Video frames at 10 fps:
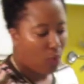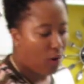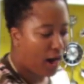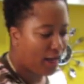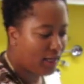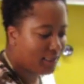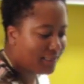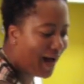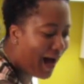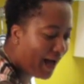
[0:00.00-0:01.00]
while it is
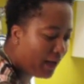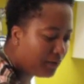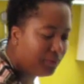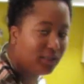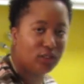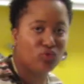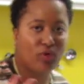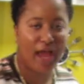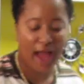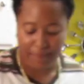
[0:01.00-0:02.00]
hot, because
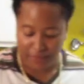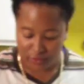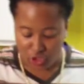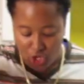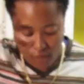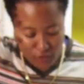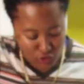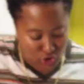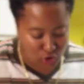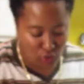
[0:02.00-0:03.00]
what happens? The
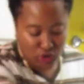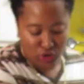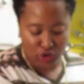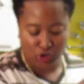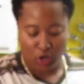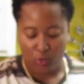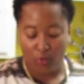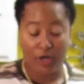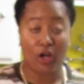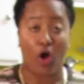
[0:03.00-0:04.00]
juices start
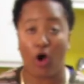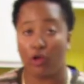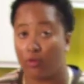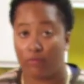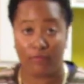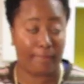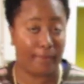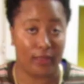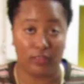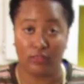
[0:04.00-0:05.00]
running all over the
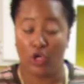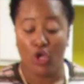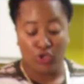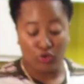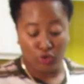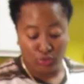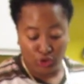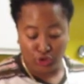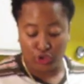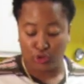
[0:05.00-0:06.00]
place. You lose
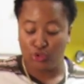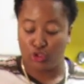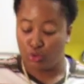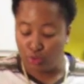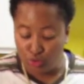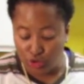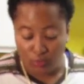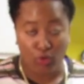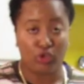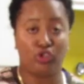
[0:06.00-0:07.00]
your juice, you lose your
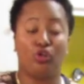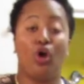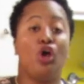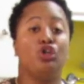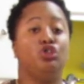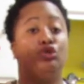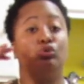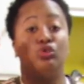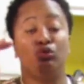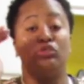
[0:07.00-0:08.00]
moisture,
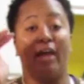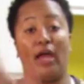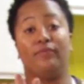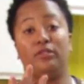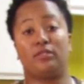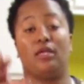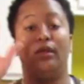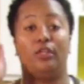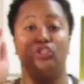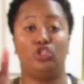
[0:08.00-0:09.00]
you lose
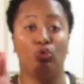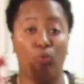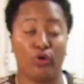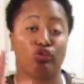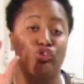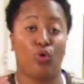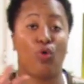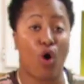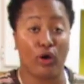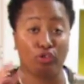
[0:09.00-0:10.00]
everything that you worked so
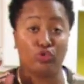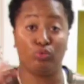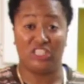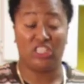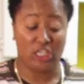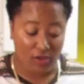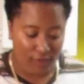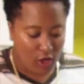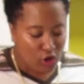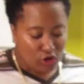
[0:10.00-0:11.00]
hard to
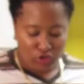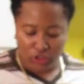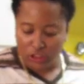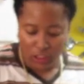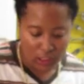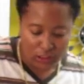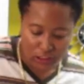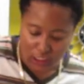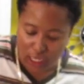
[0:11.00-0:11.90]
achieve. So just let it sit